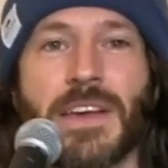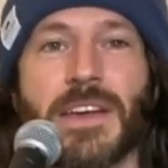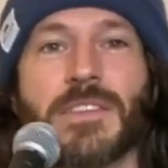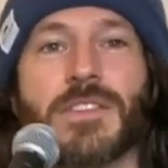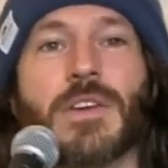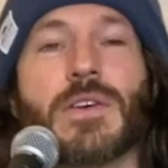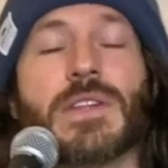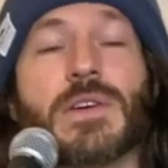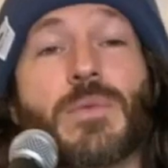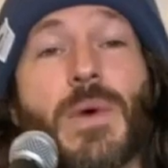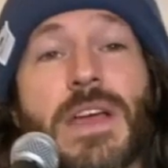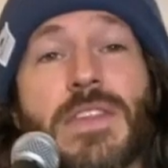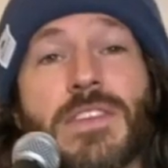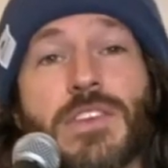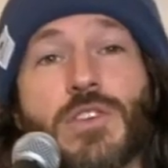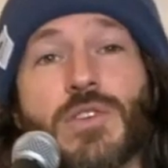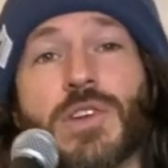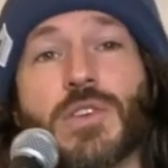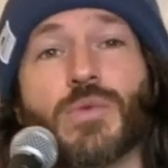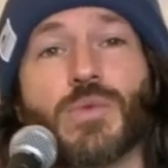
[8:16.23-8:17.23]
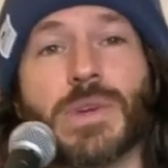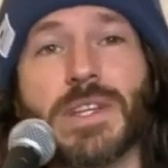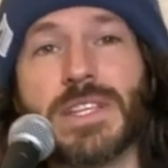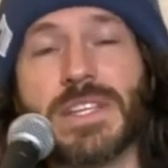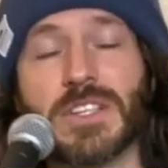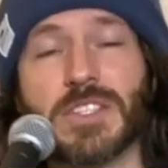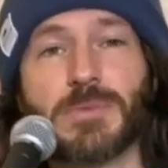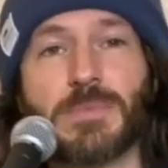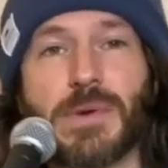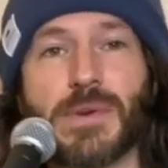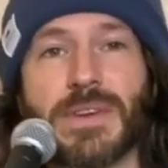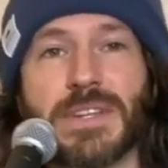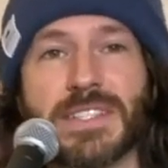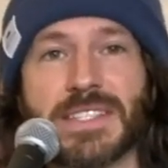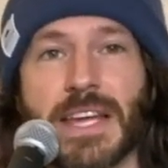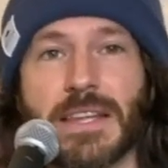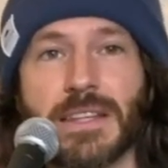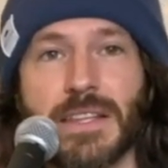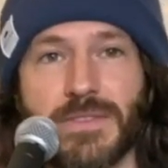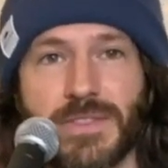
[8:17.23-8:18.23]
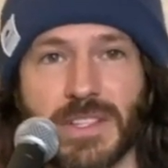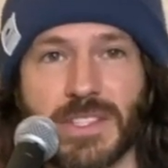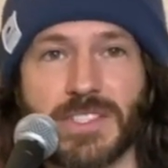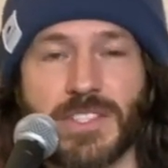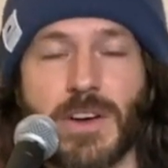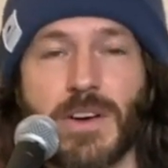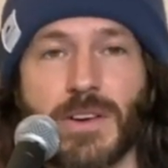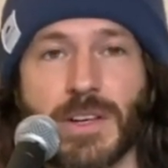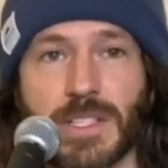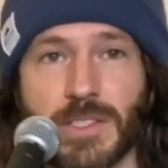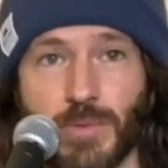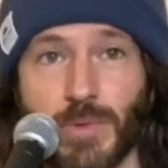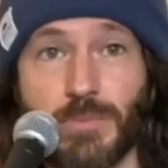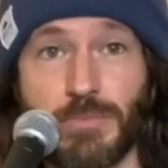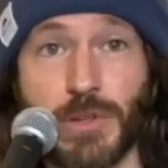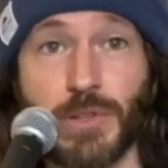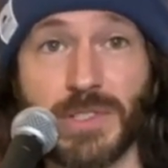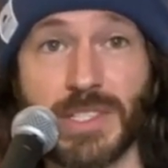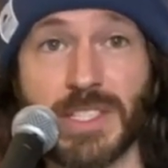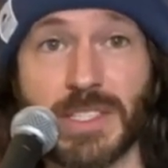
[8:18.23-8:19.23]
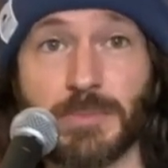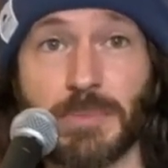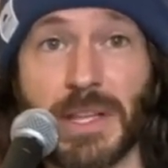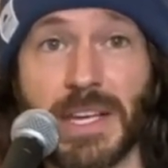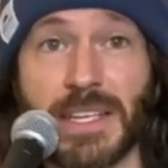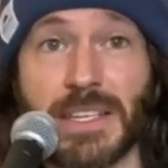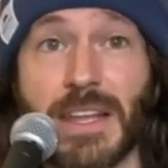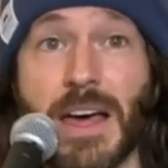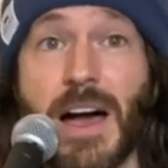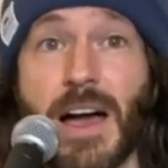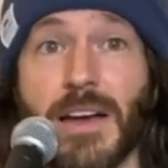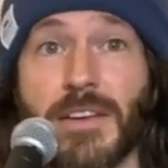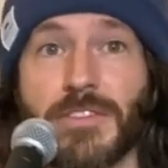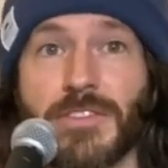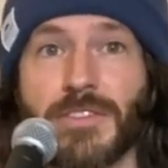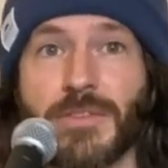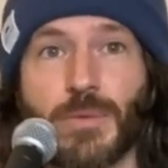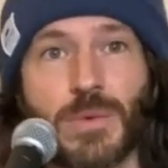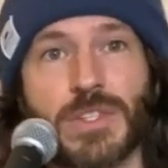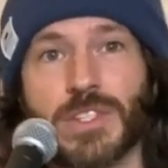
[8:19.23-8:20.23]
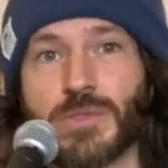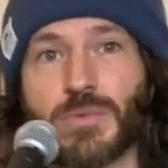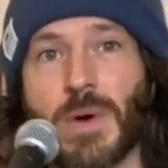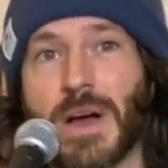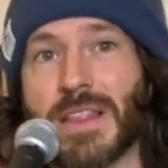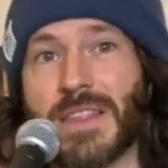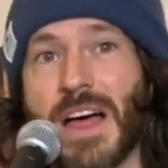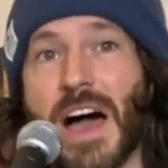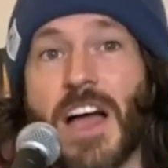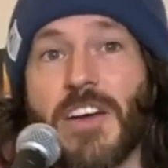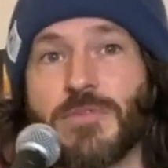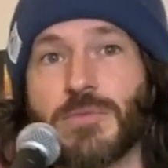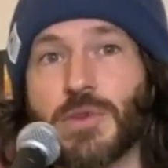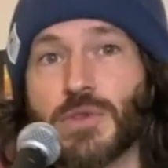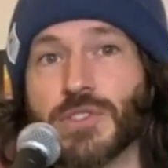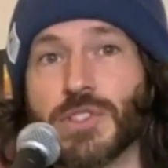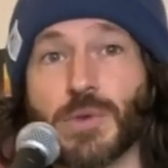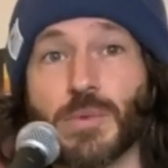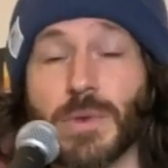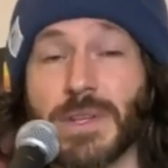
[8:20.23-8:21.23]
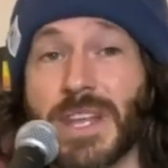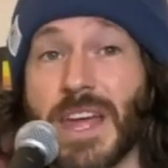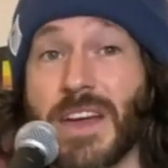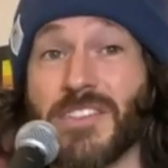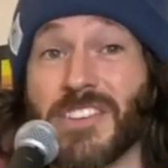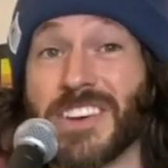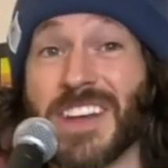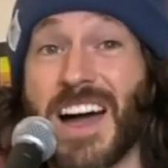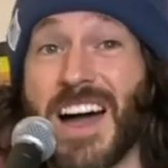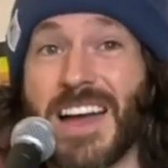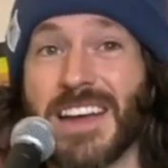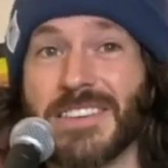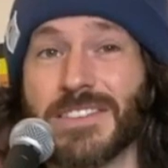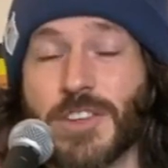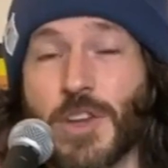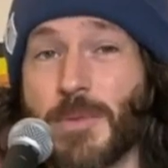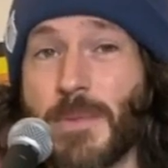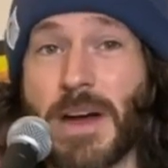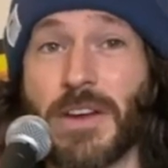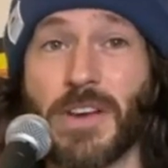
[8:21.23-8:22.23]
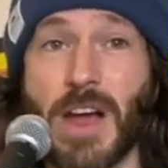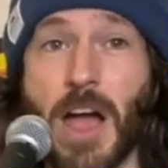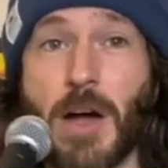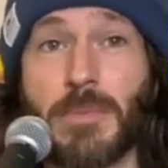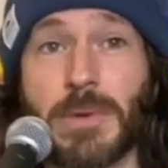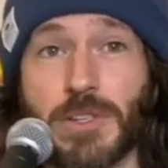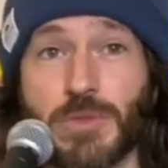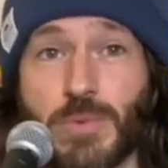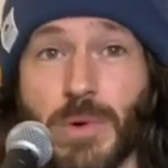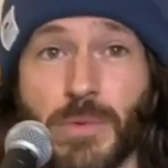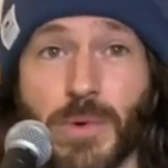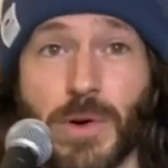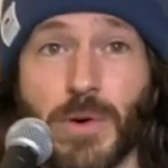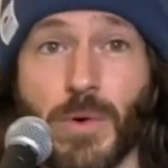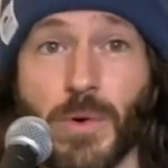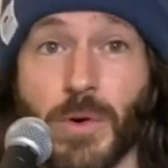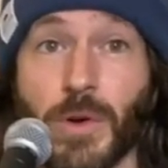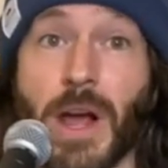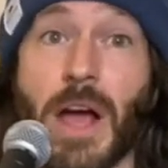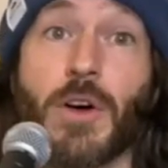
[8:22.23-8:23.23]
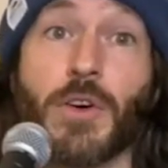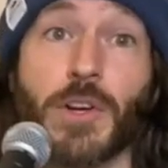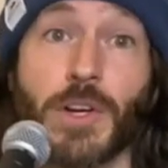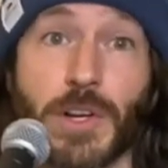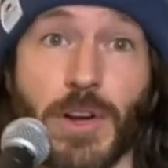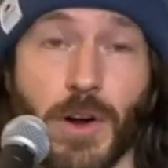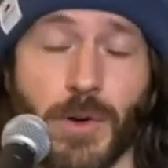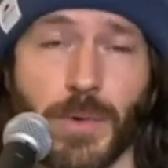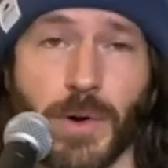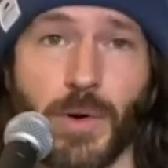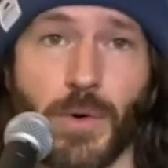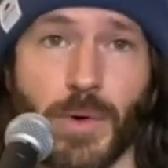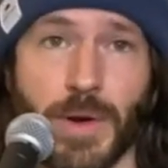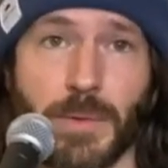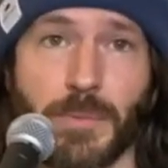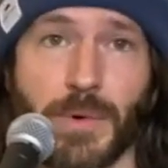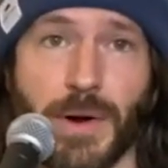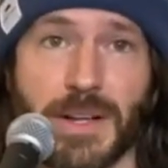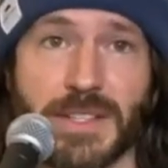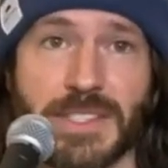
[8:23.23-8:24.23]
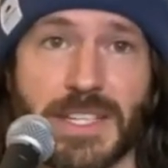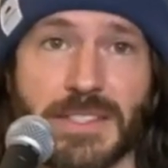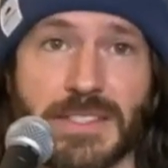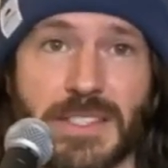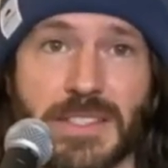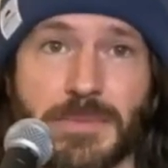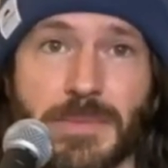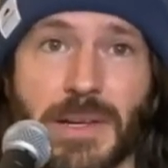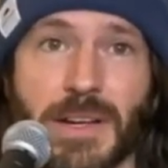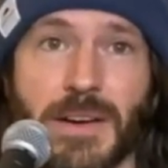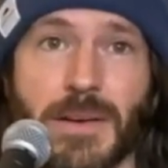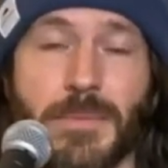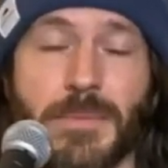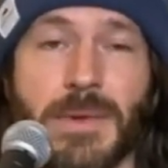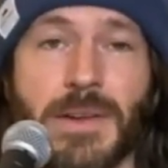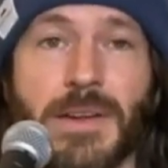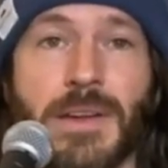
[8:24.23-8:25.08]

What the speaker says: The only way that you can really experience that living song is when music is played live, which is why live music will never die, no matter how much we record or how good our recording processes become.